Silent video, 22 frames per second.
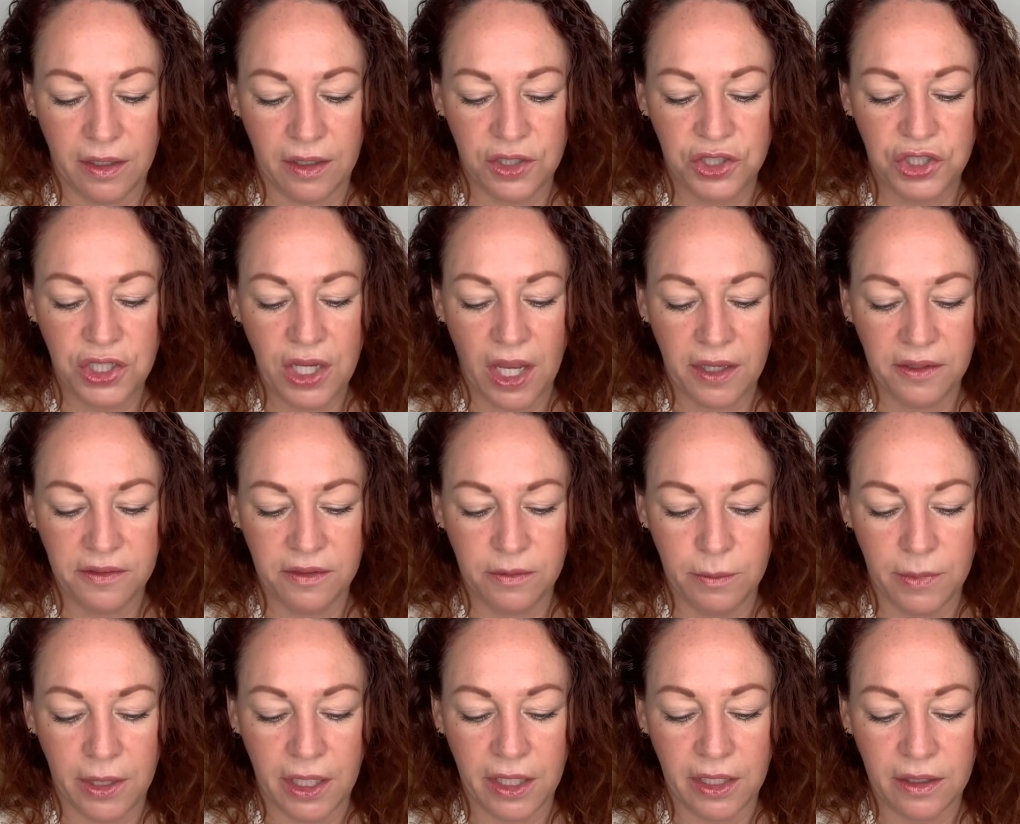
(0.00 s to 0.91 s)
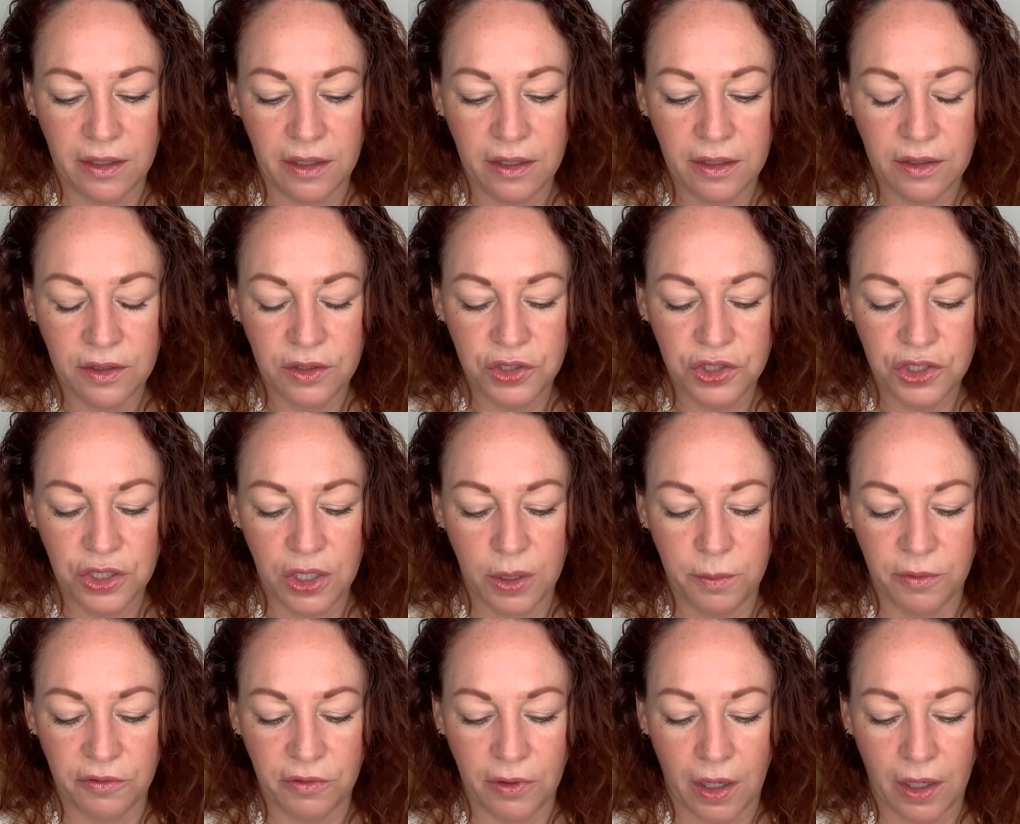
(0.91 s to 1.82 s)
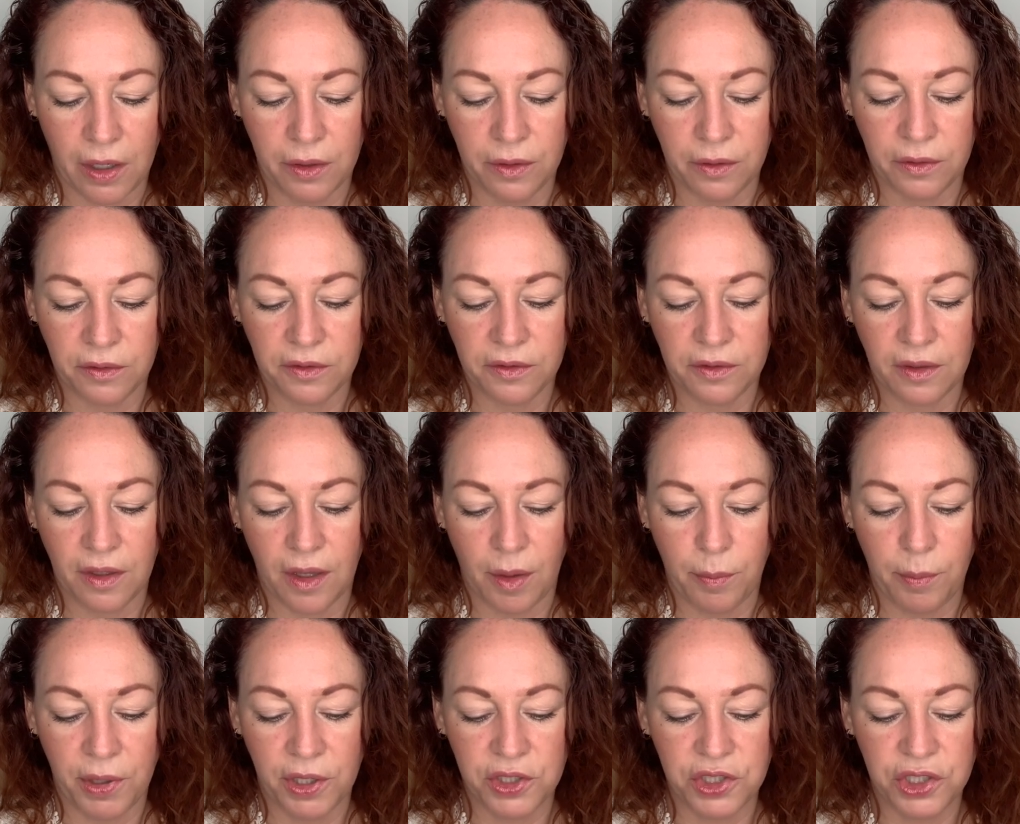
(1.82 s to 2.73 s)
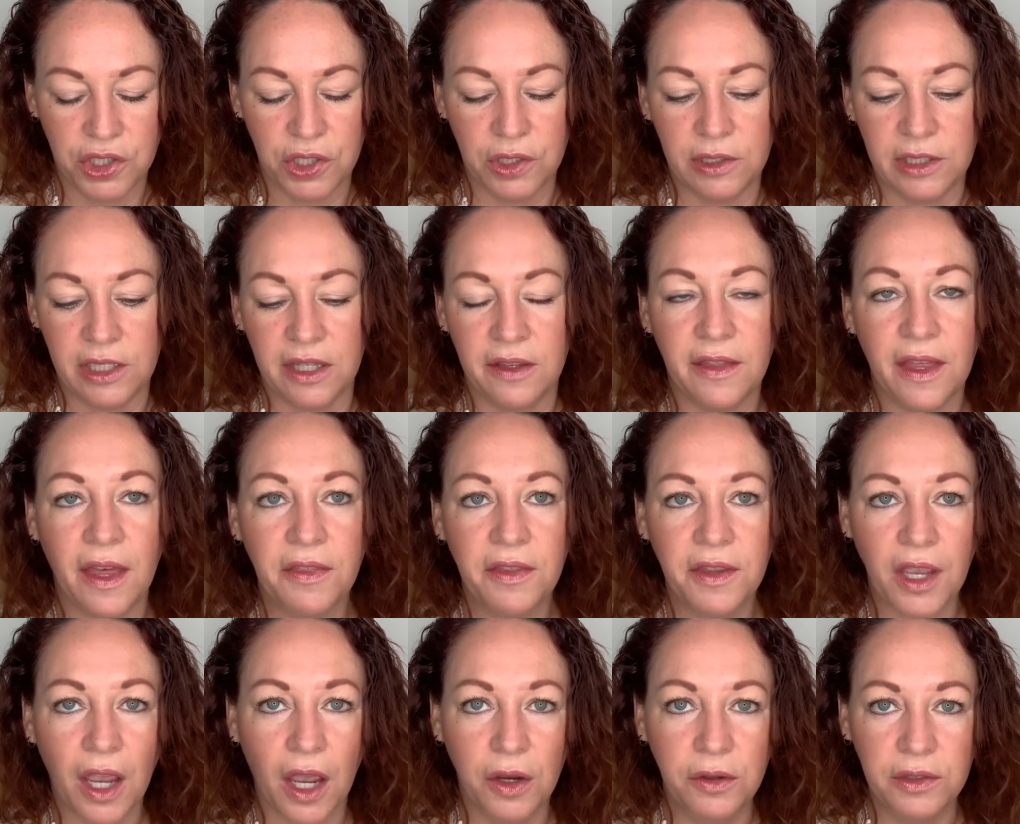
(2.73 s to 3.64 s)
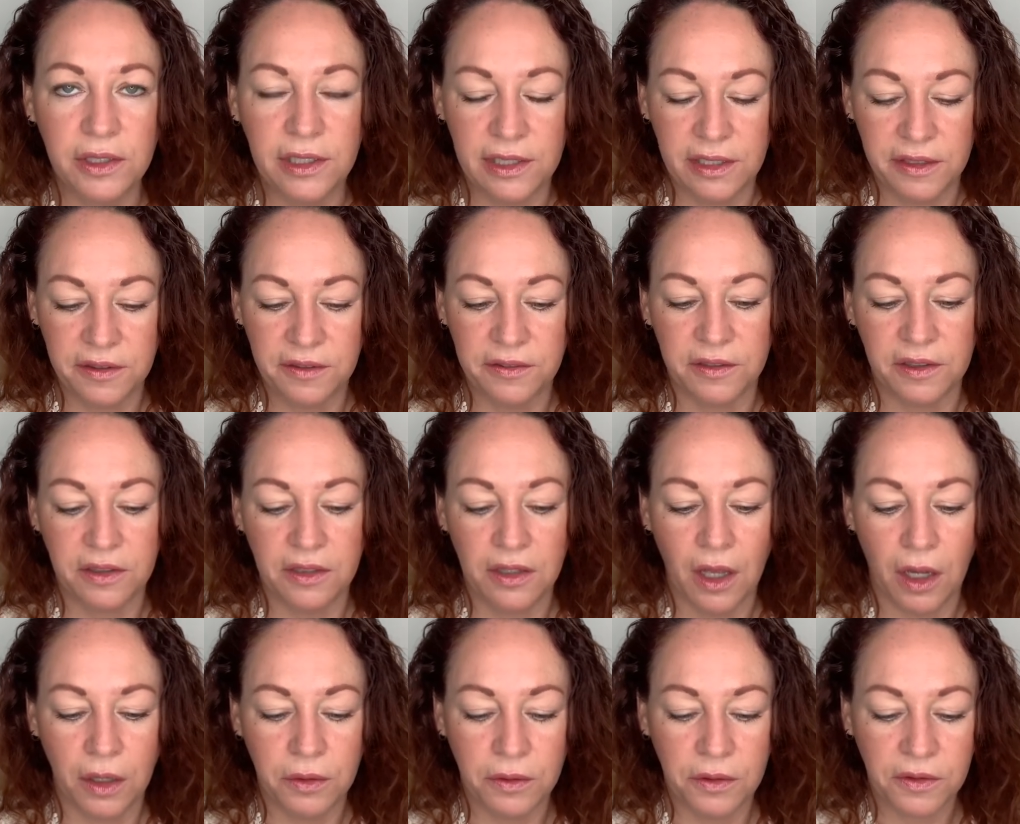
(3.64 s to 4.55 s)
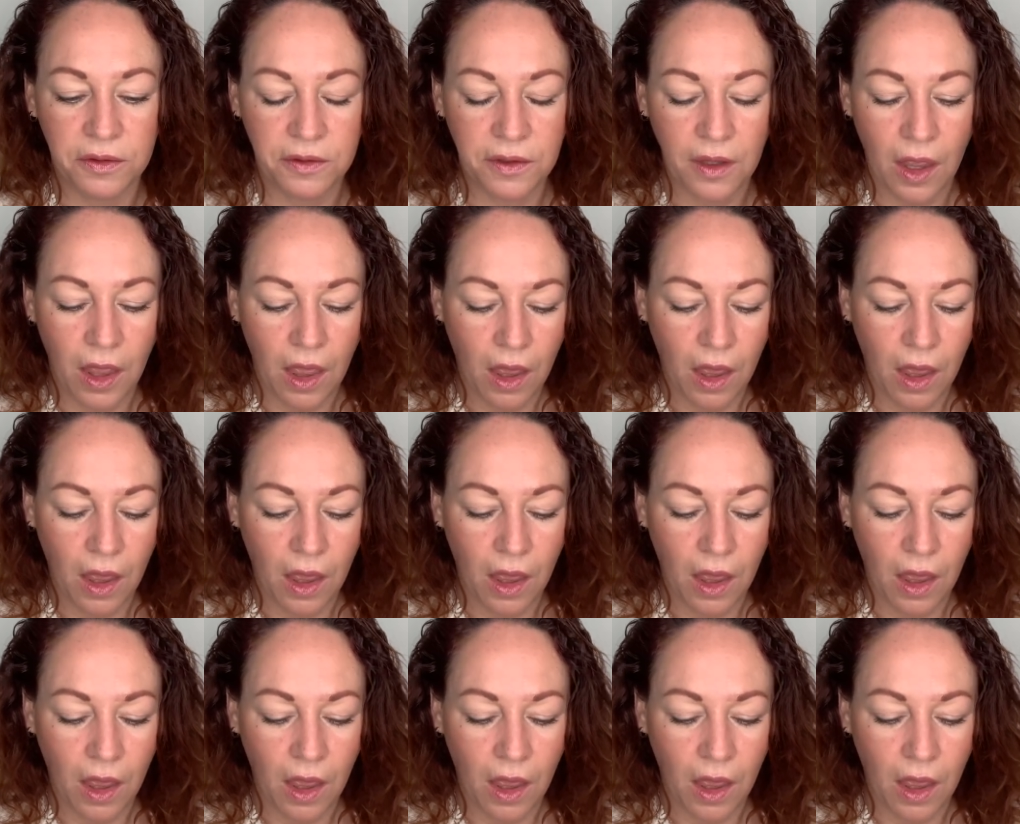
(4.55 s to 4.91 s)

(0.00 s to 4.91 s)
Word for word: jasmine, tuberose, patchouli. They're the only listed notes.